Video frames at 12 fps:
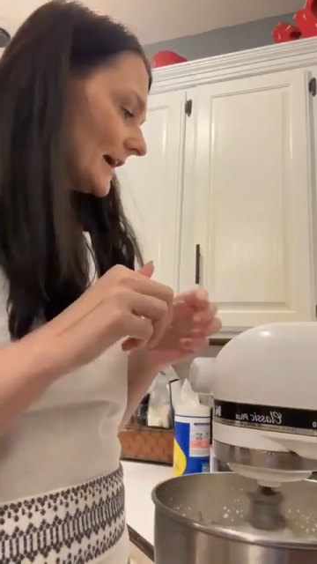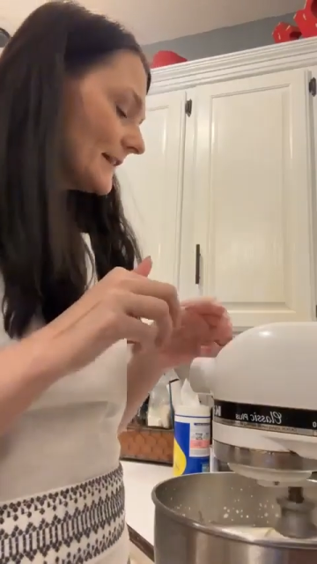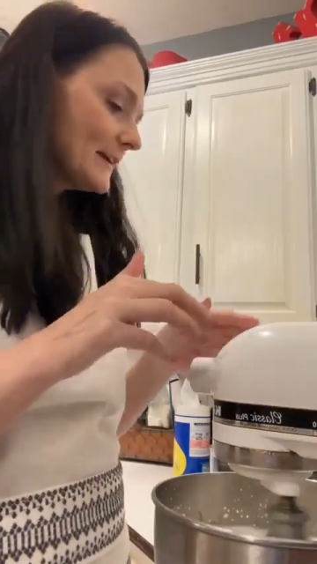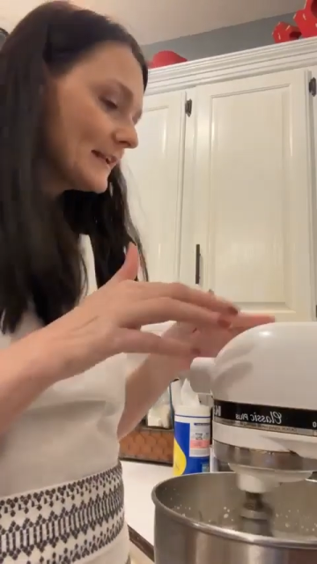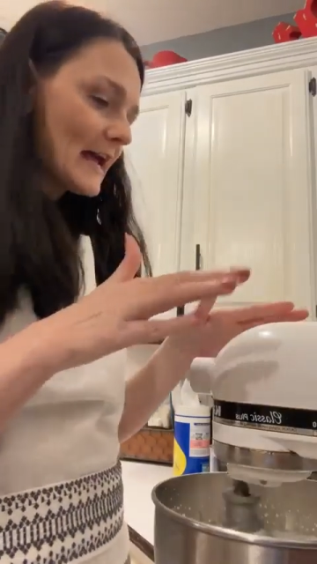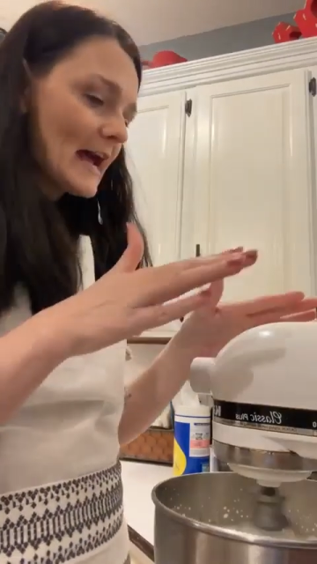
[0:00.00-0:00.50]

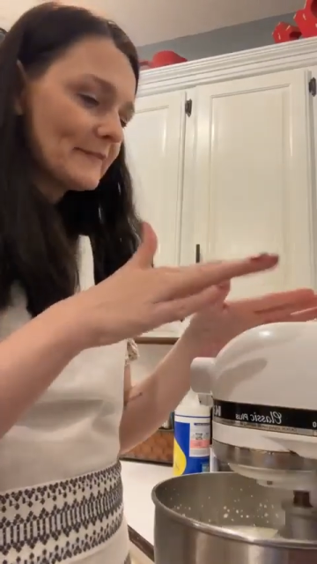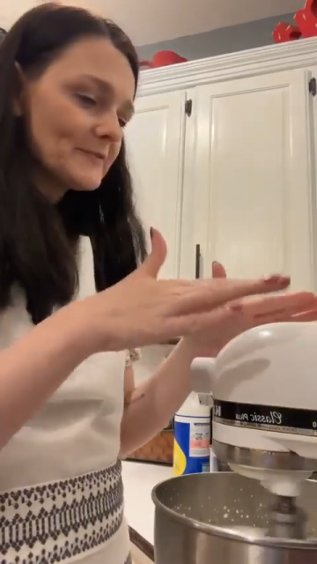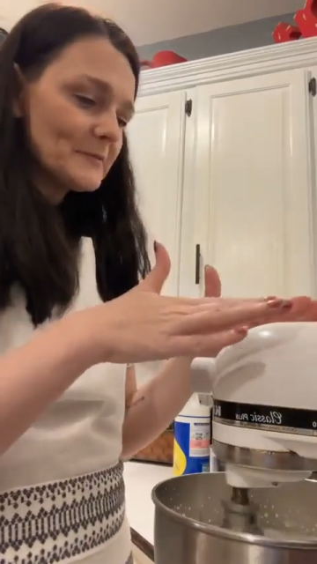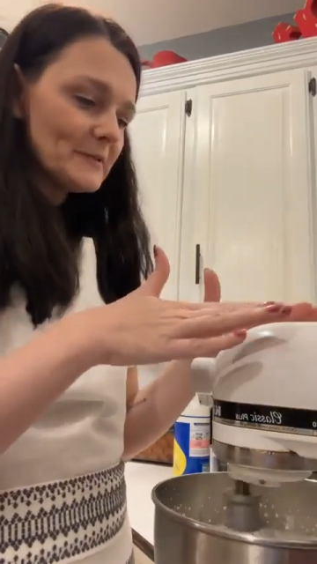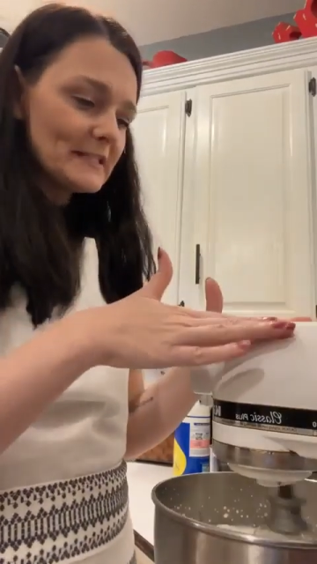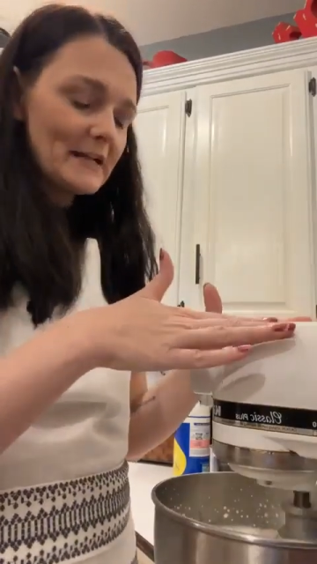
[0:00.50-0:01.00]
And then
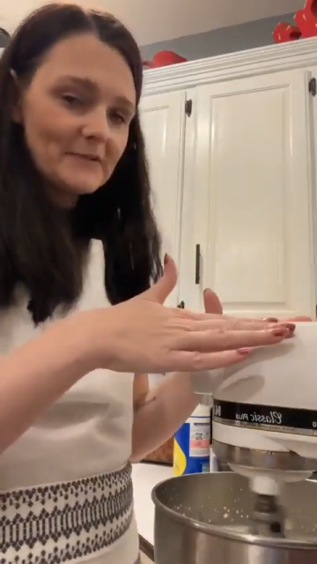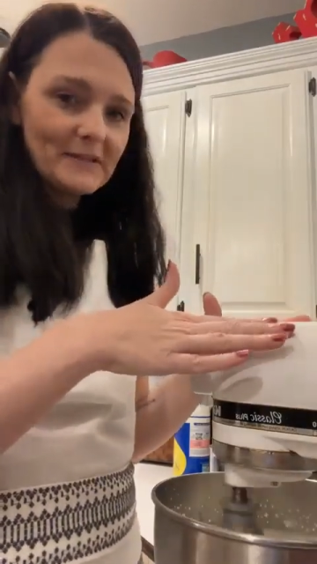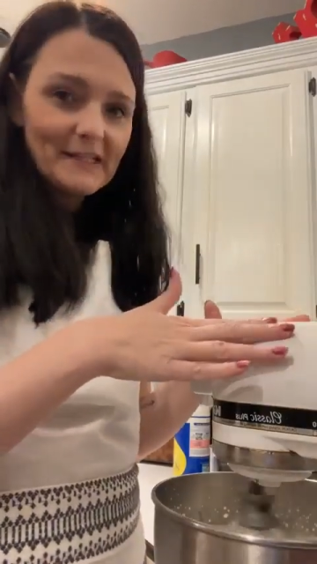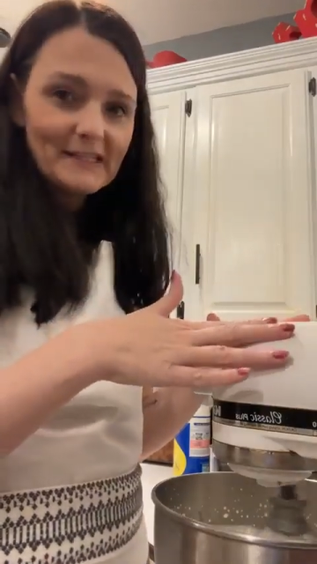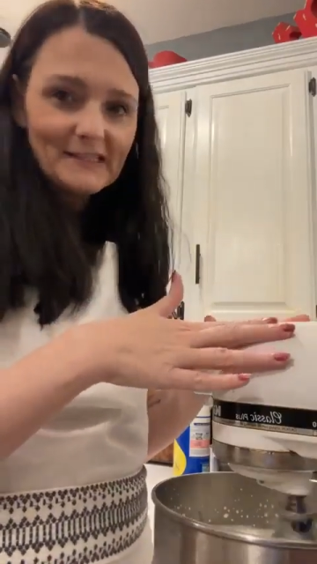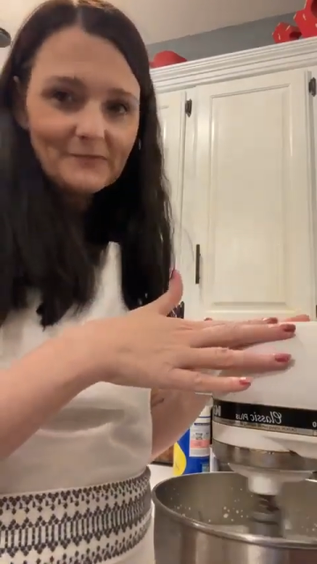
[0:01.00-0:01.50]
after we're done
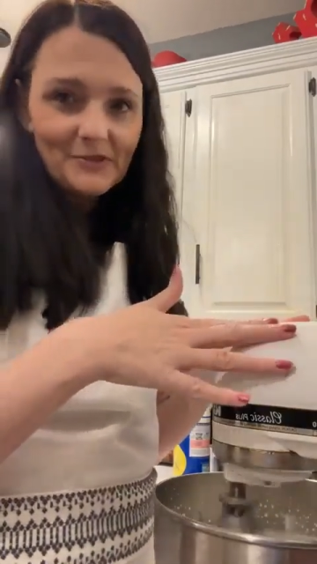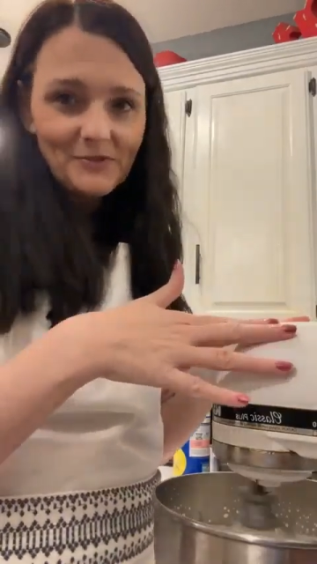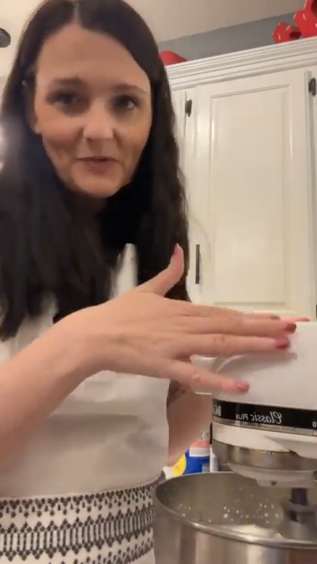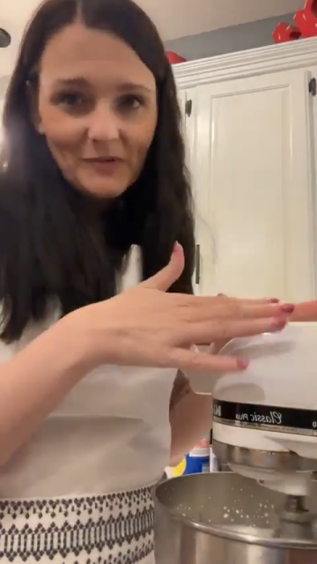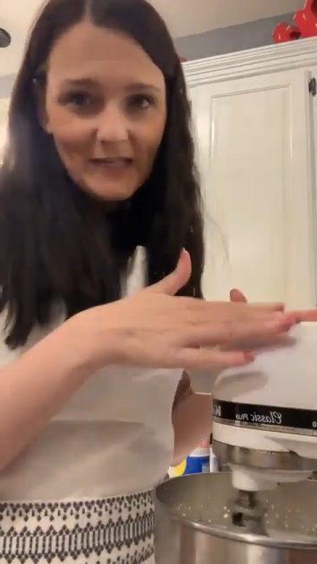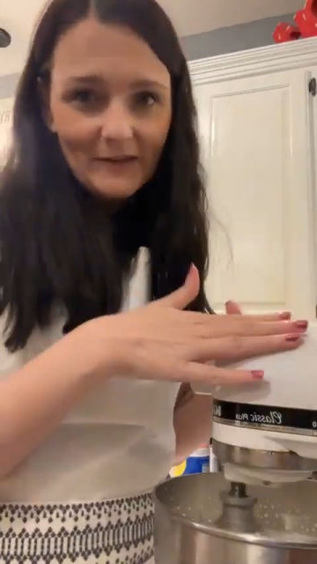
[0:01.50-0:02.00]
with this, which
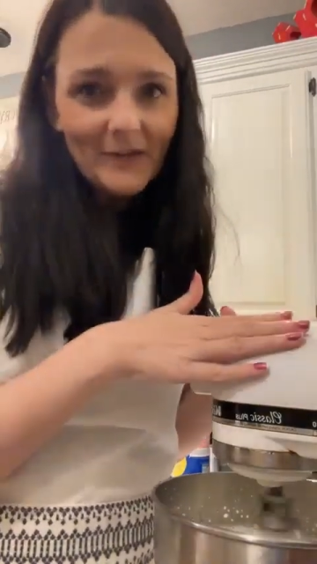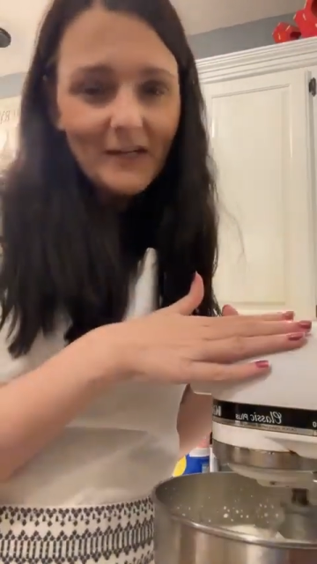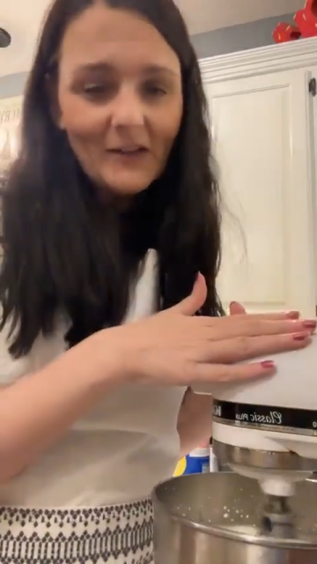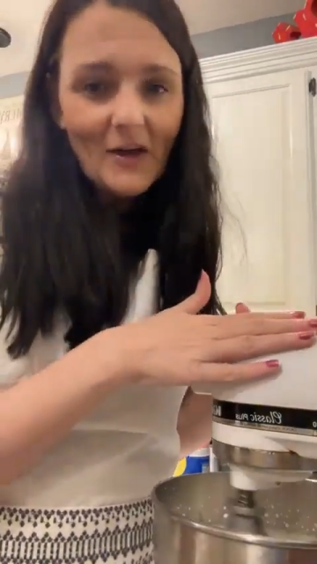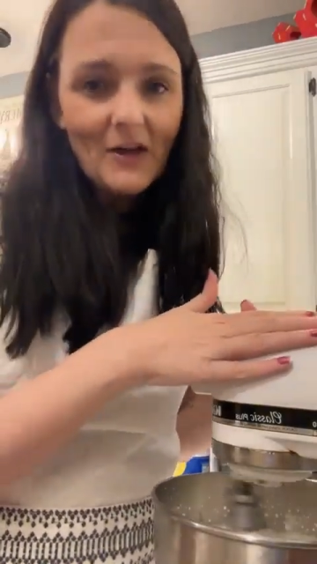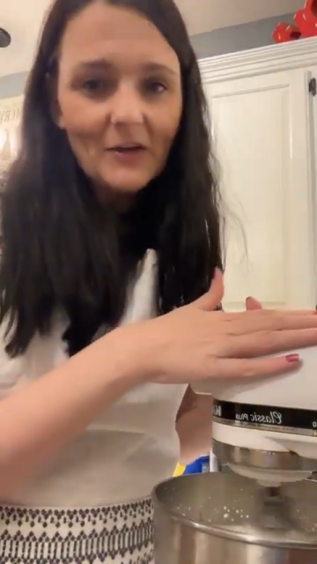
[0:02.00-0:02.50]
won't take
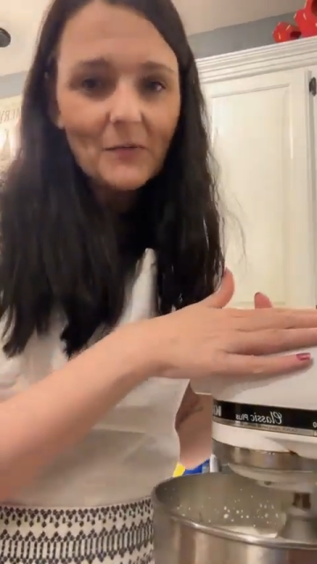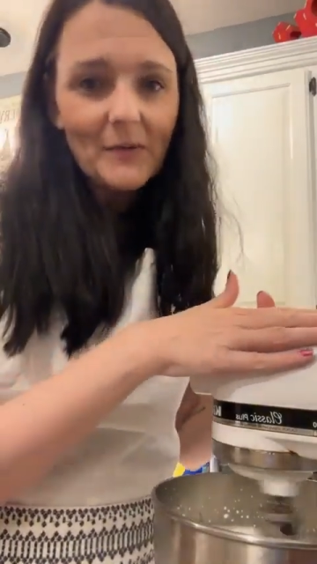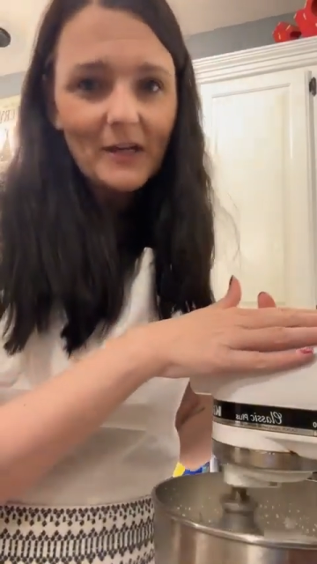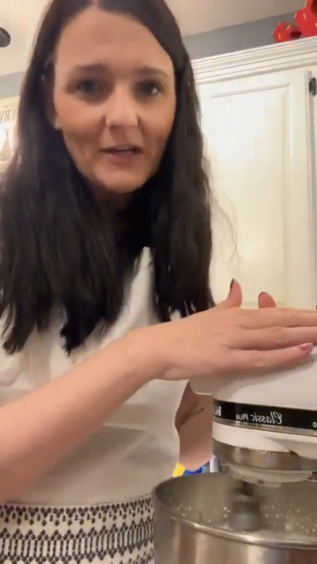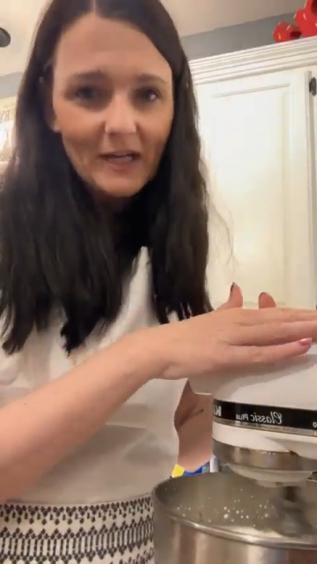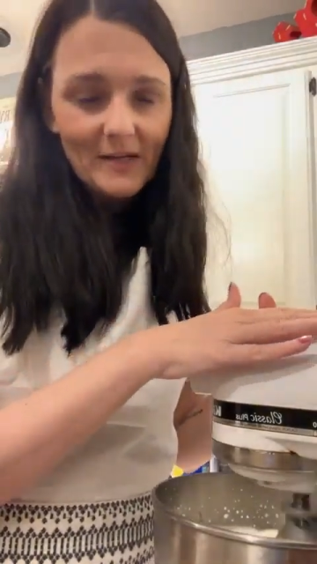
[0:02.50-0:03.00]
very long,
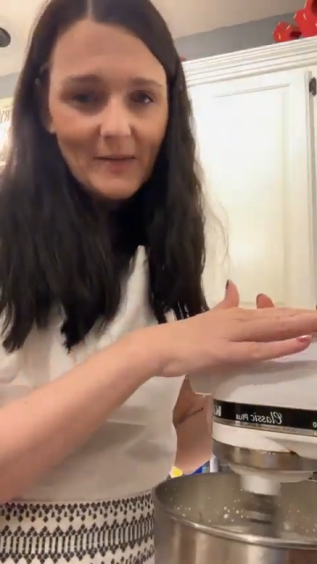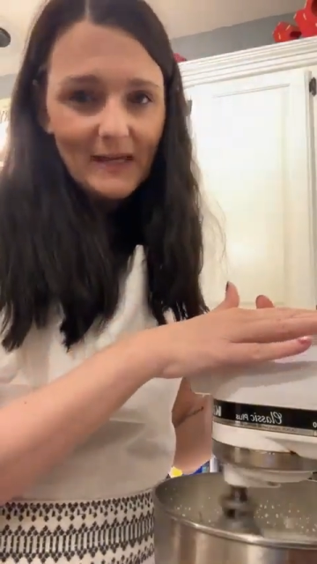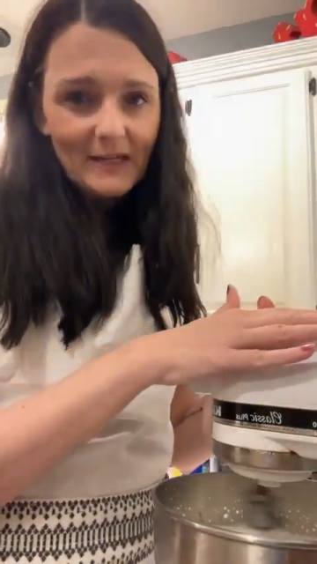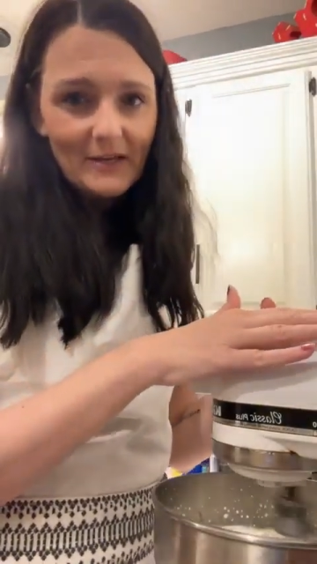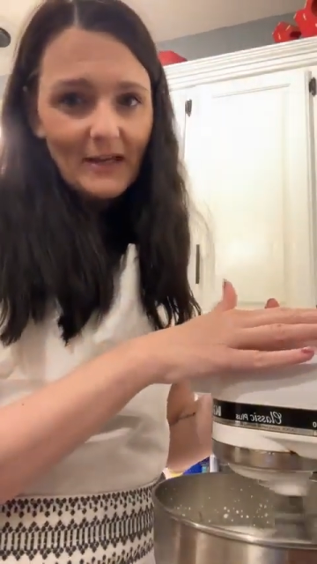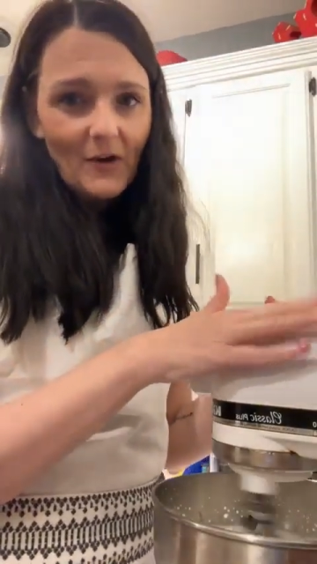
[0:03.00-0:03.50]
we are gonna
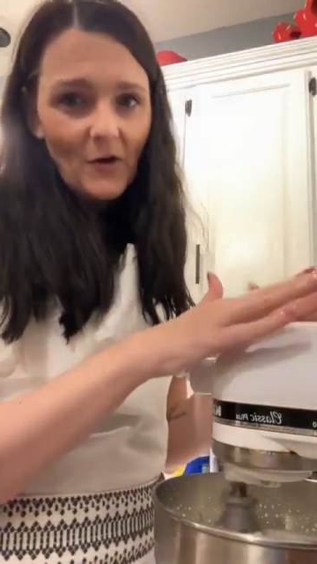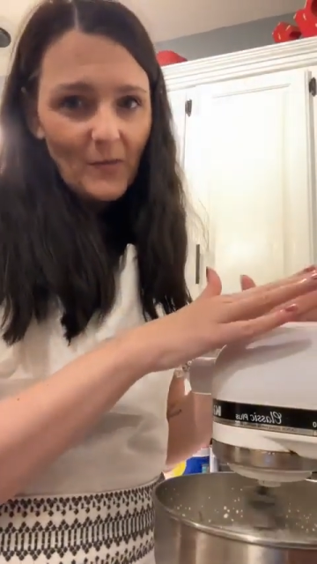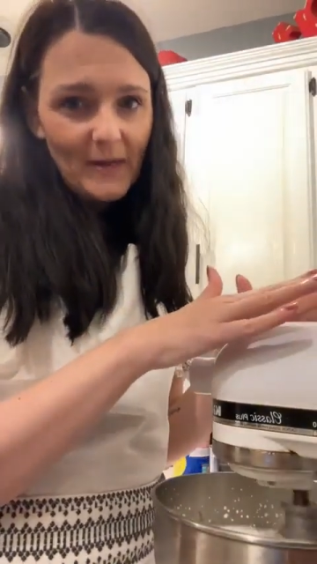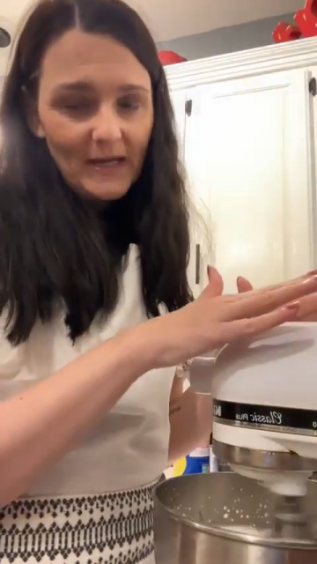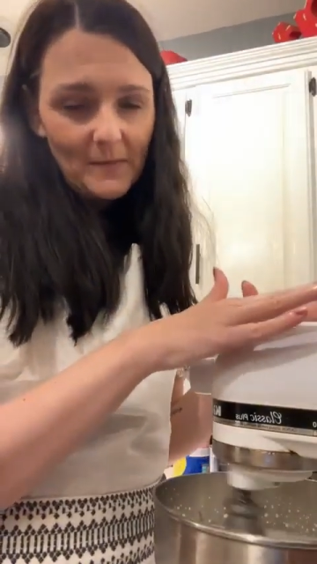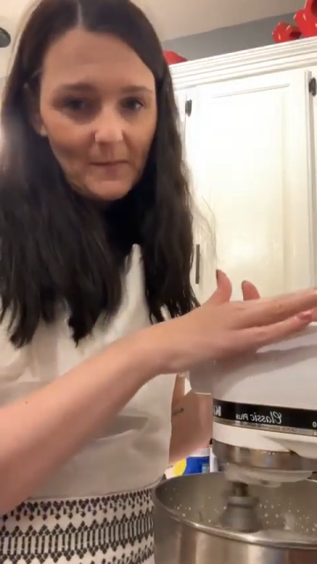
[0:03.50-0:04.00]
make
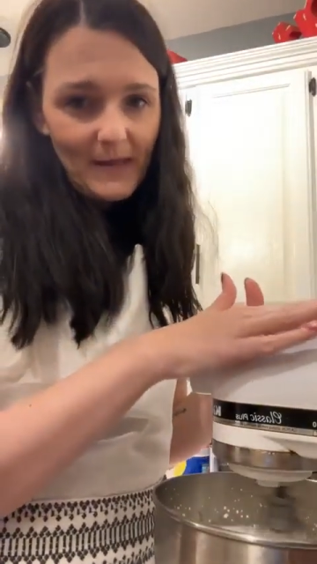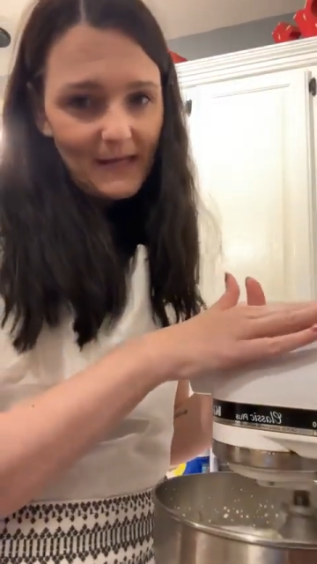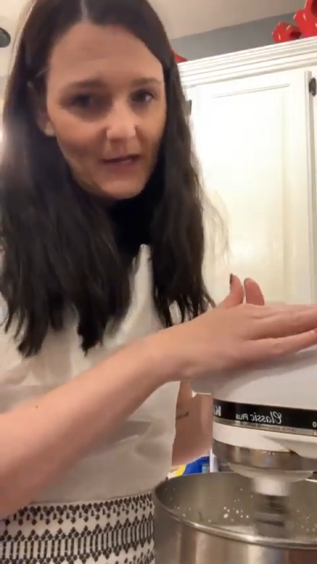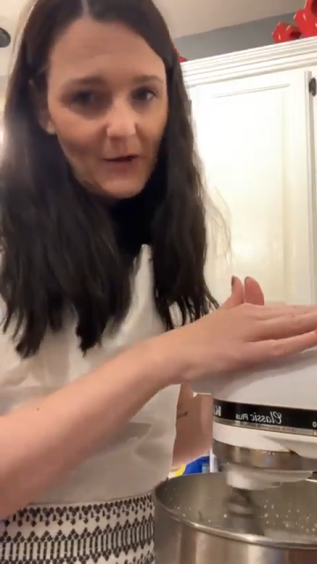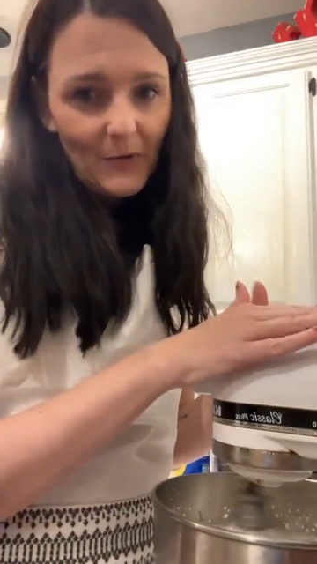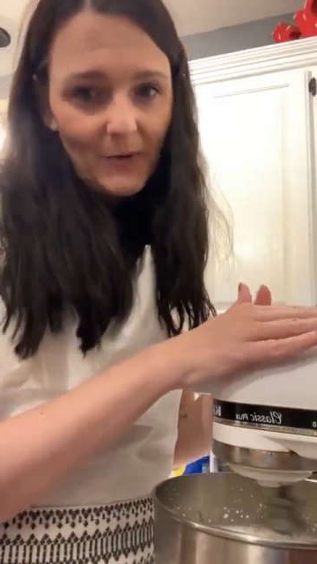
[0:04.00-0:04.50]
homemade
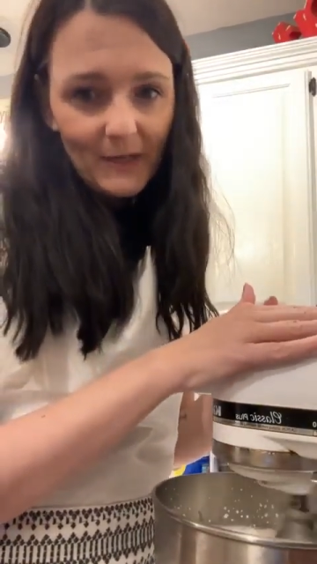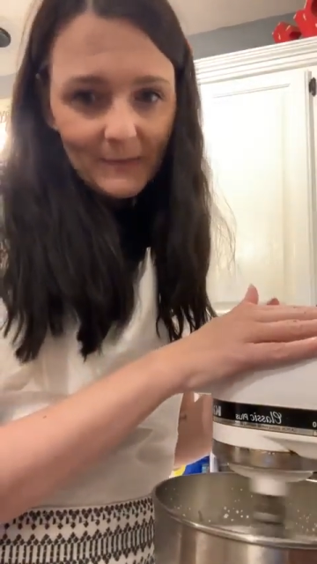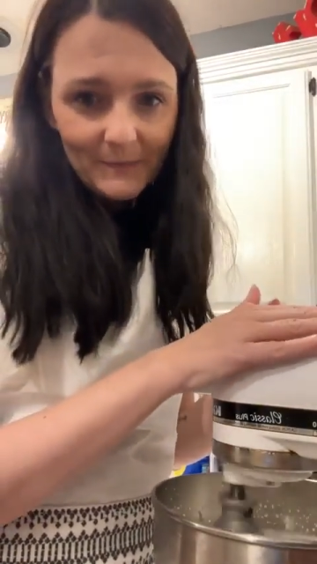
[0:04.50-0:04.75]
mayo.